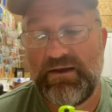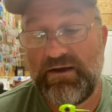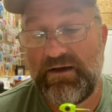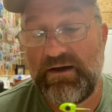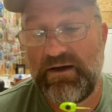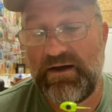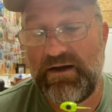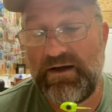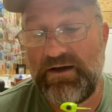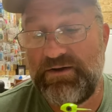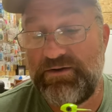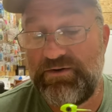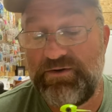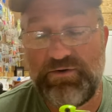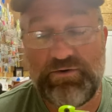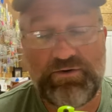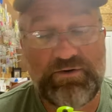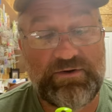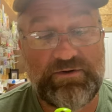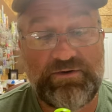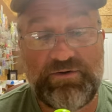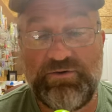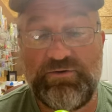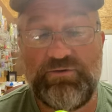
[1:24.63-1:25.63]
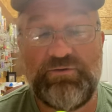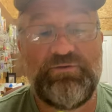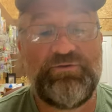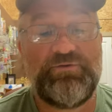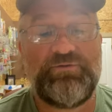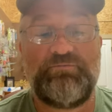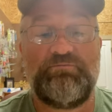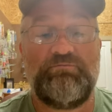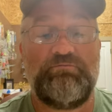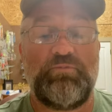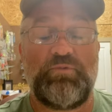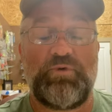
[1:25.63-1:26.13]
Uh, you could use
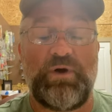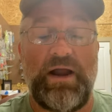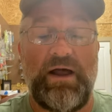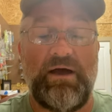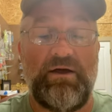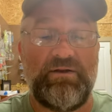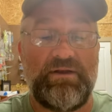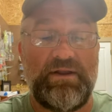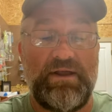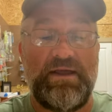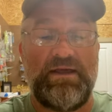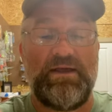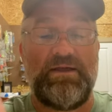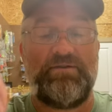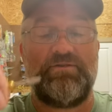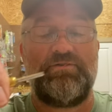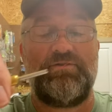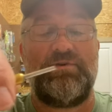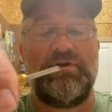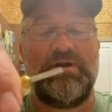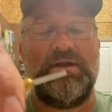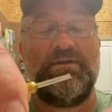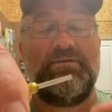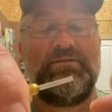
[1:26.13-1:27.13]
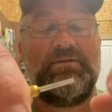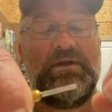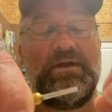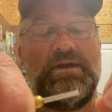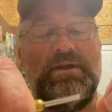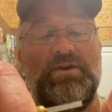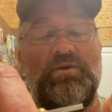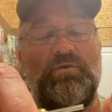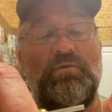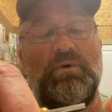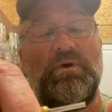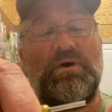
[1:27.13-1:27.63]
round heads or anything
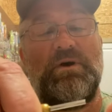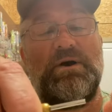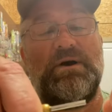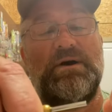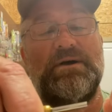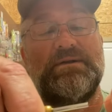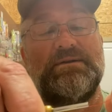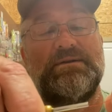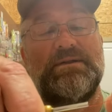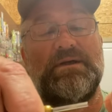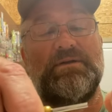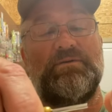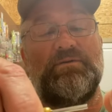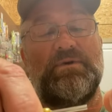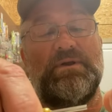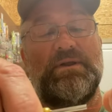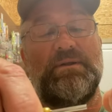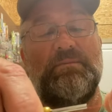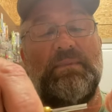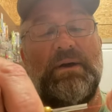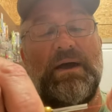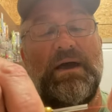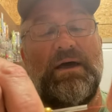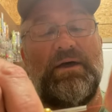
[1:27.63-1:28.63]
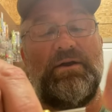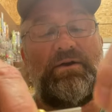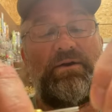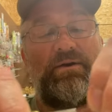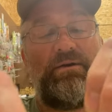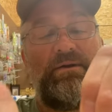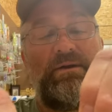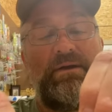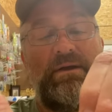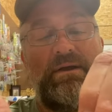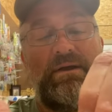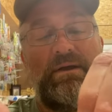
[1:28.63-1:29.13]
you want, doesn't really
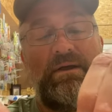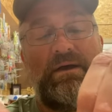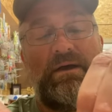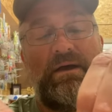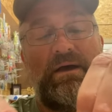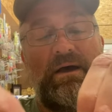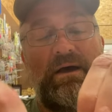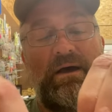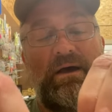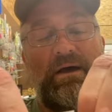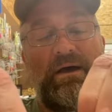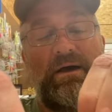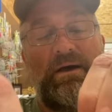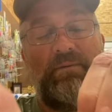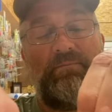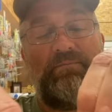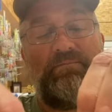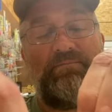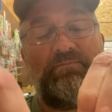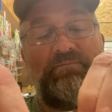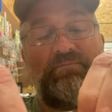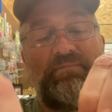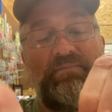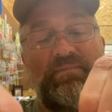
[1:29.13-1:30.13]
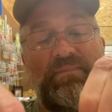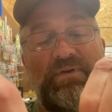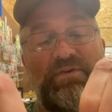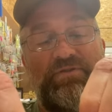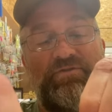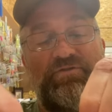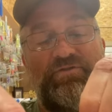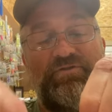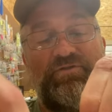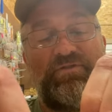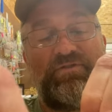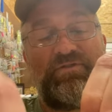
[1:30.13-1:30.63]
matter. Um, this
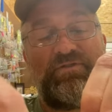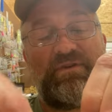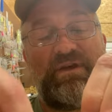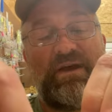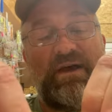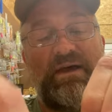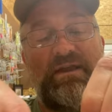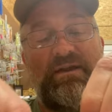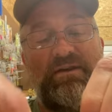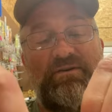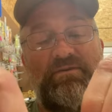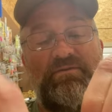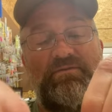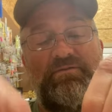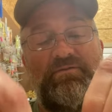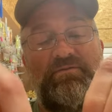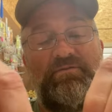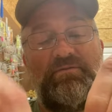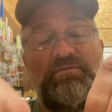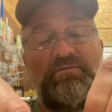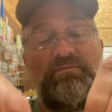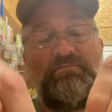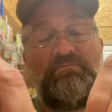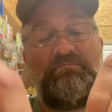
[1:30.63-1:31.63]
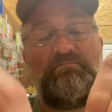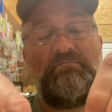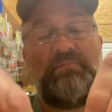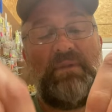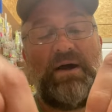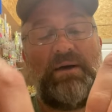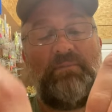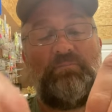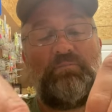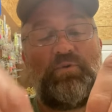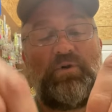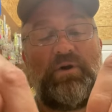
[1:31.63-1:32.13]
is just kind of
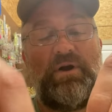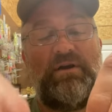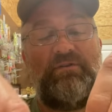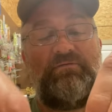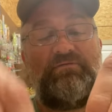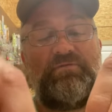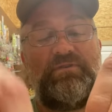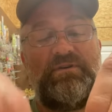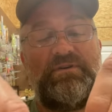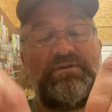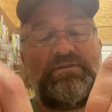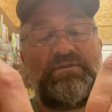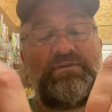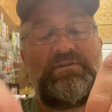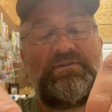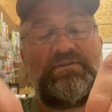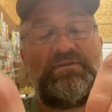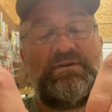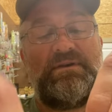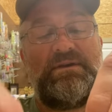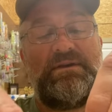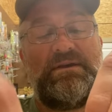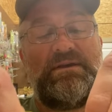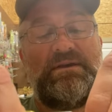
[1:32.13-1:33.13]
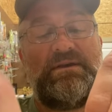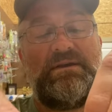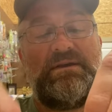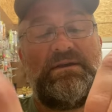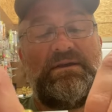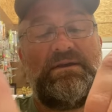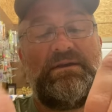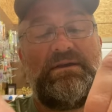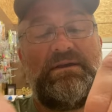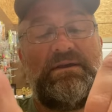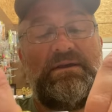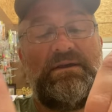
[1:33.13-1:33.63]
my preference
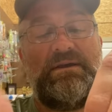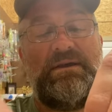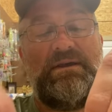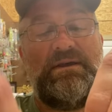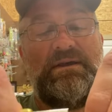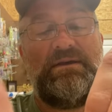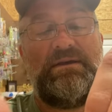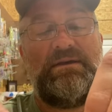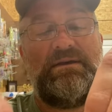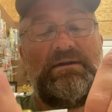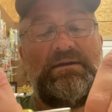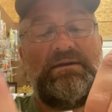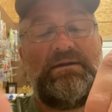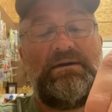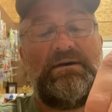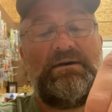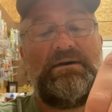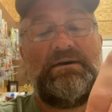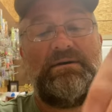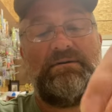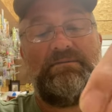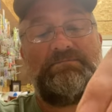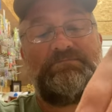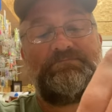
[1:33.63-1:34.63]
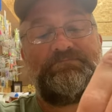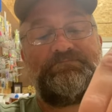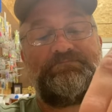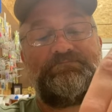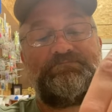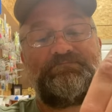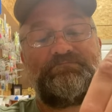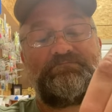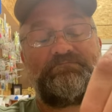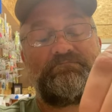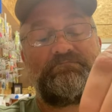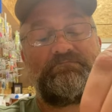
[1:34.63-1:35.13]
in uh,
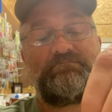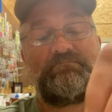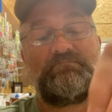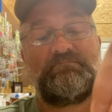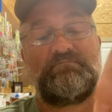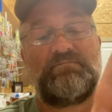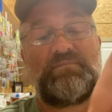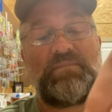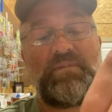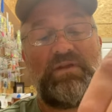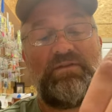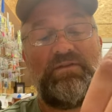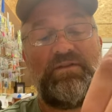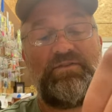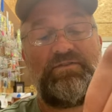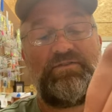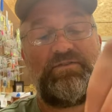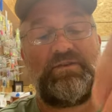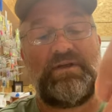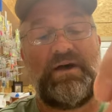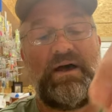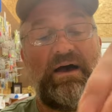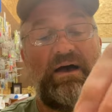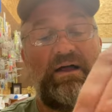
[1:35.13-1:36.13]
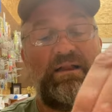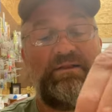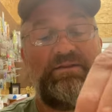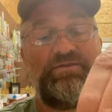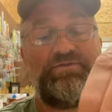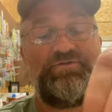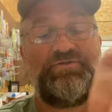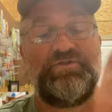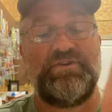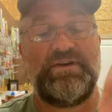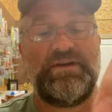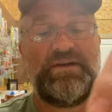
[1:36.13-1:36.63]
this style of
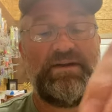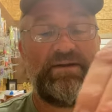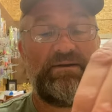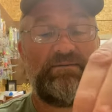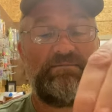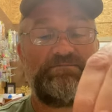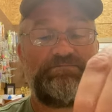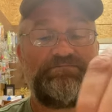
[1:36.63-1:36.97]
jig.